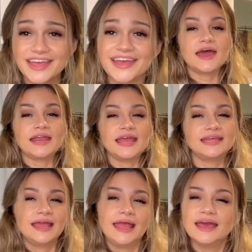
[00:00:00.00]
It
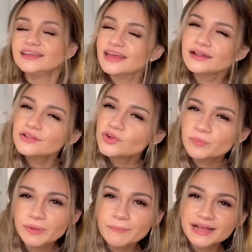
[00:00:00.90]
can get a little bit
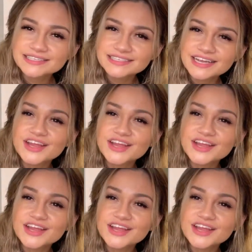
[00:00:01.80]
messy.